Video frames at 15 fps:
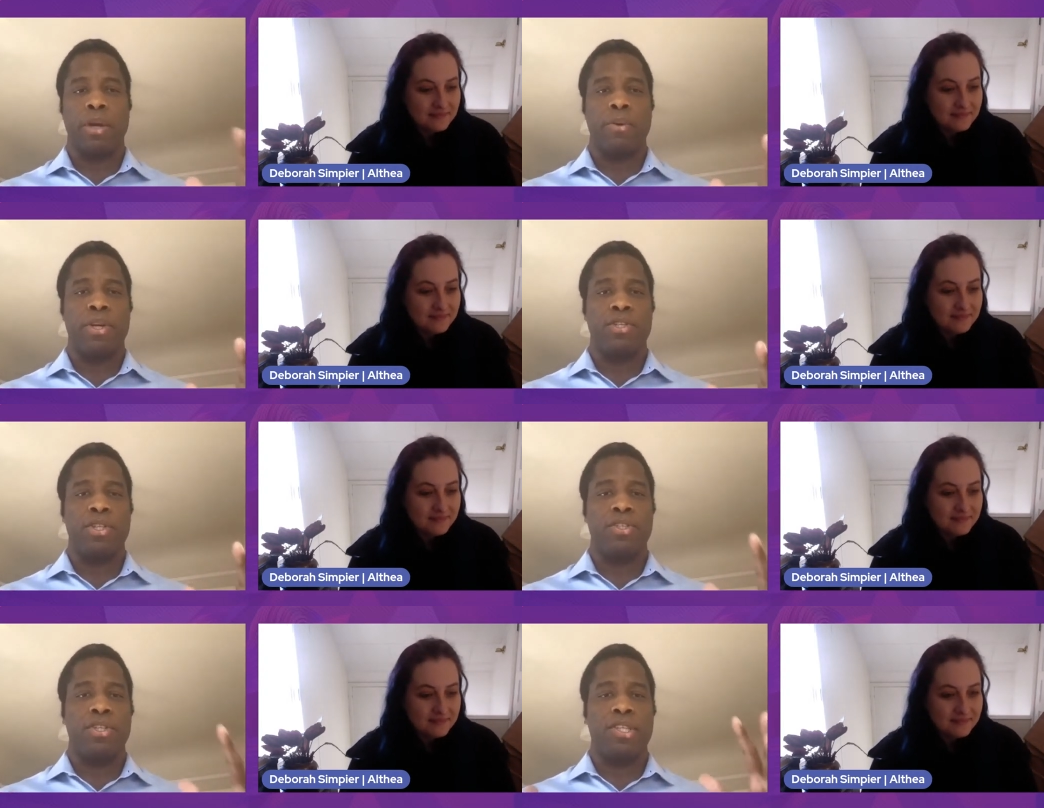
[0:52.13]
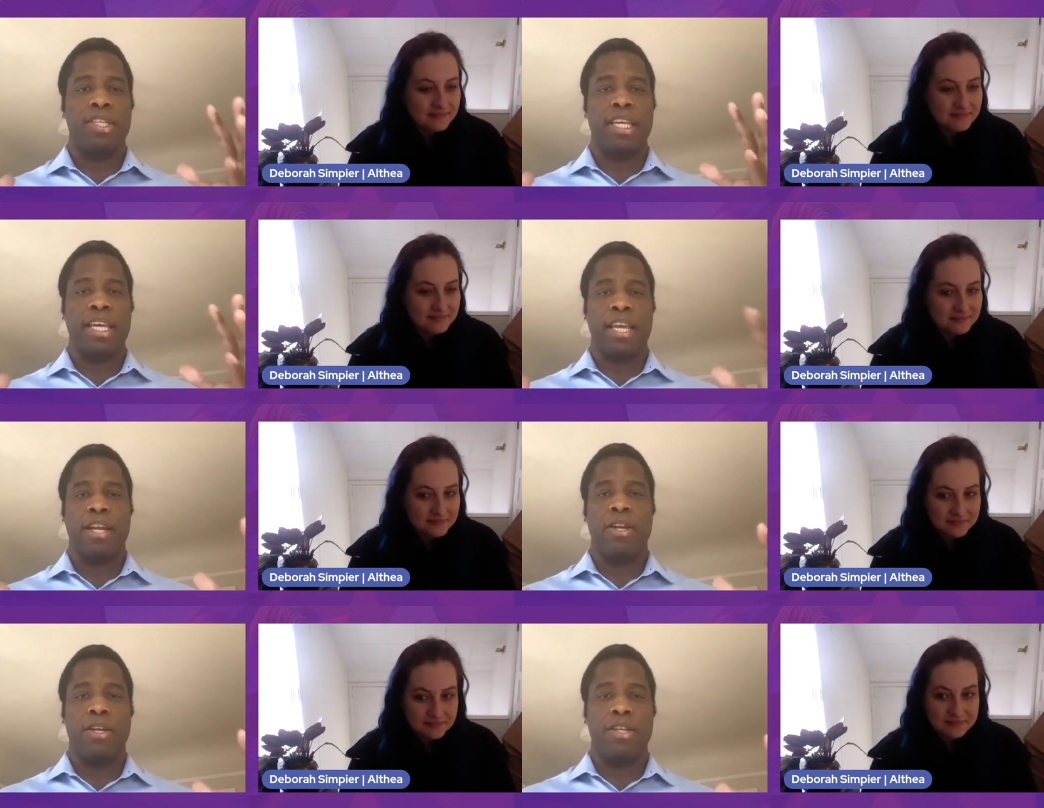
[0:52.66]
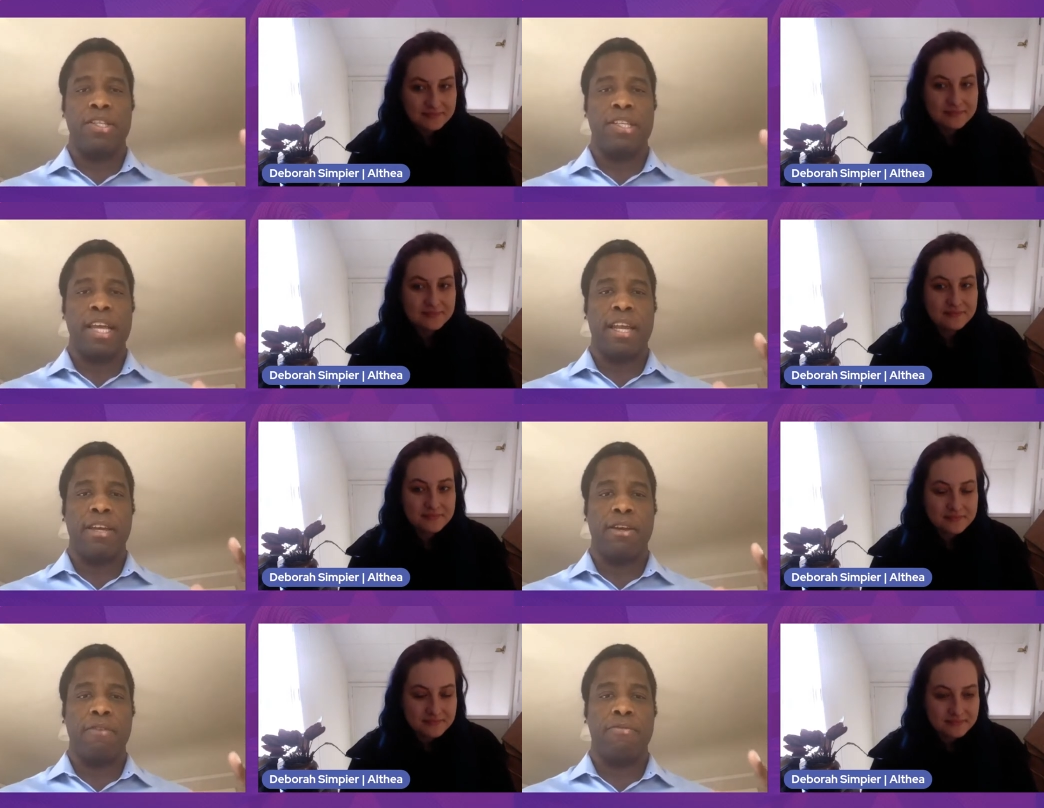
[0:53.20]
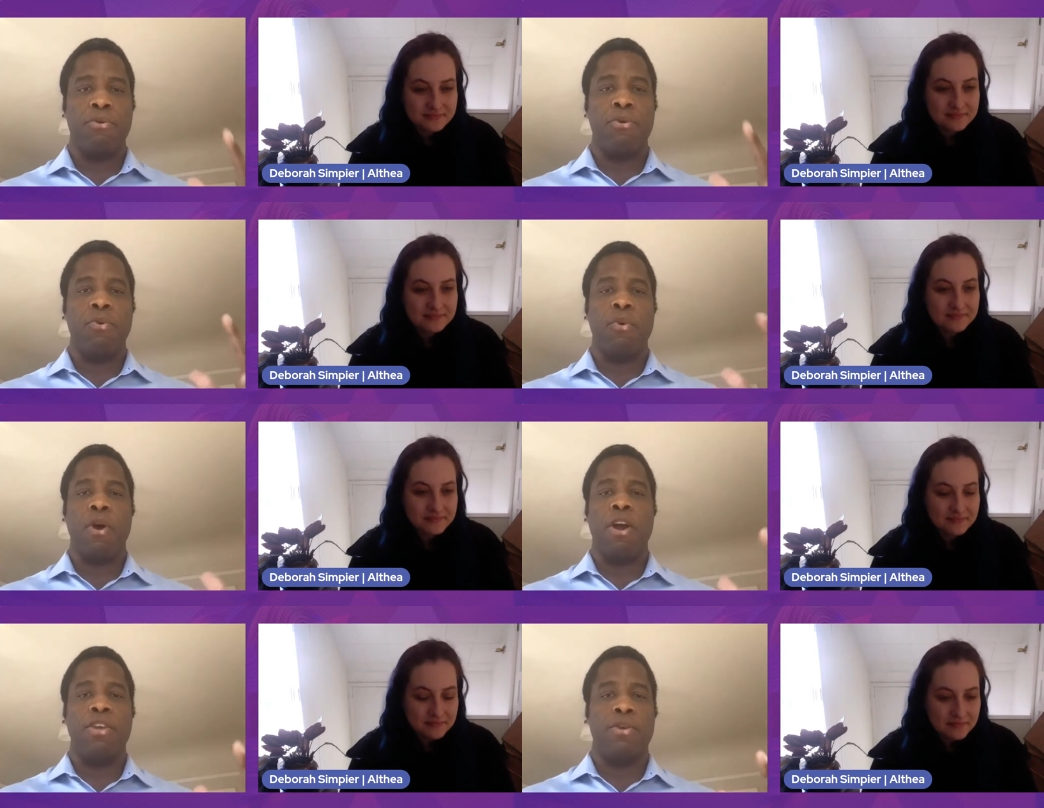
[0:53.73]
Speaker 1: questions just to get an understanding of who
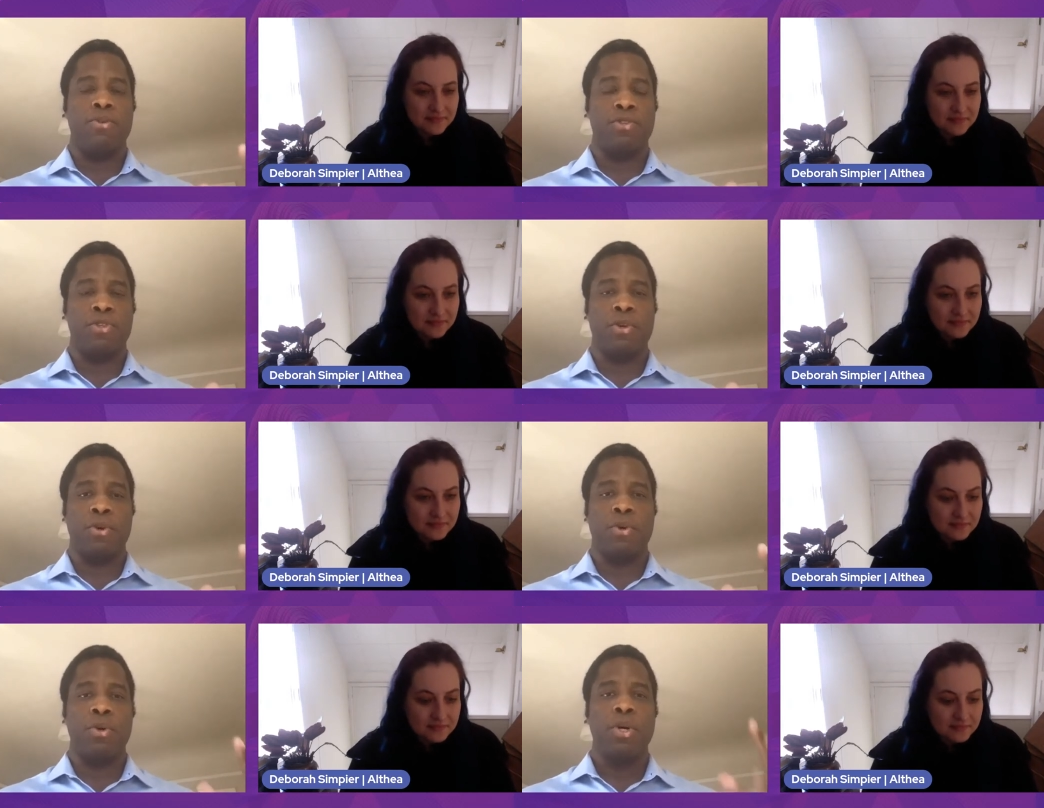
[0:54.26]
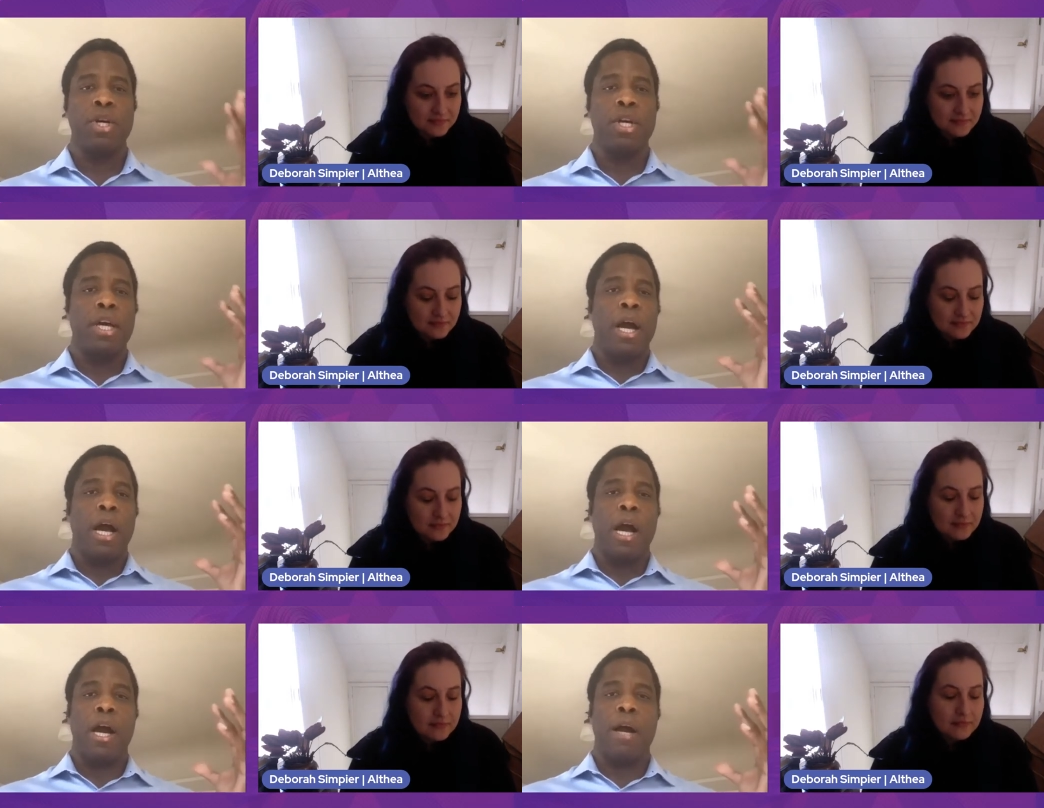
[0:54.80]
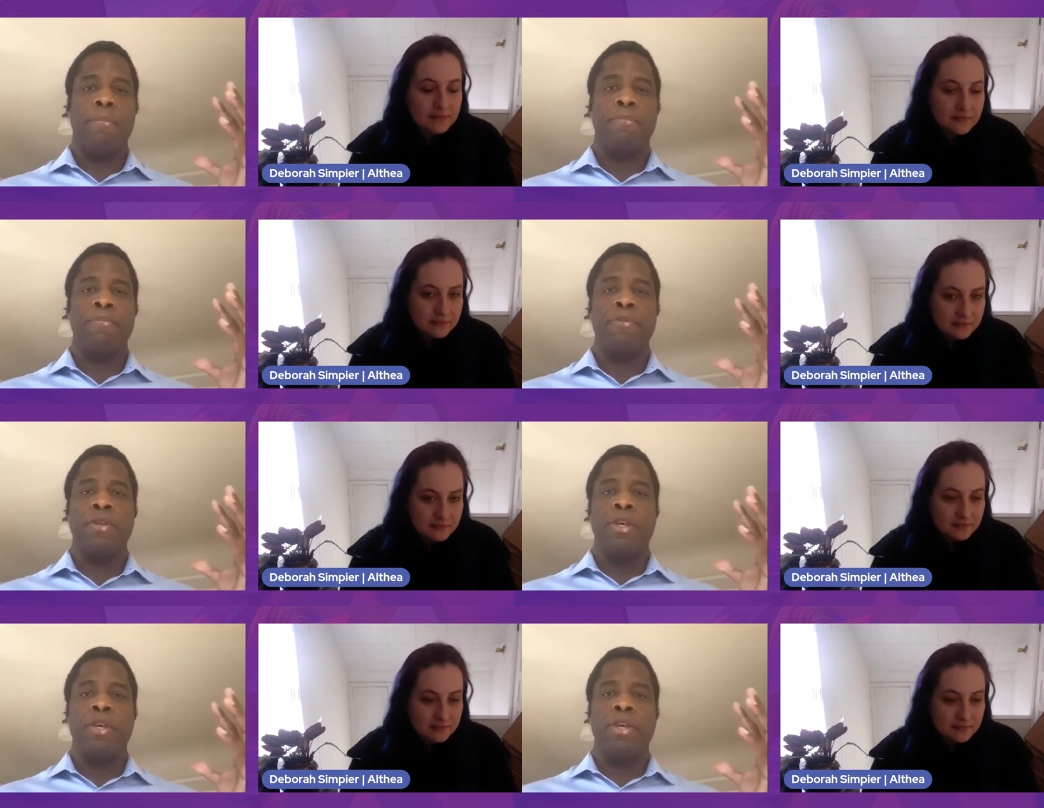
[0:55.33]
are you. So, um,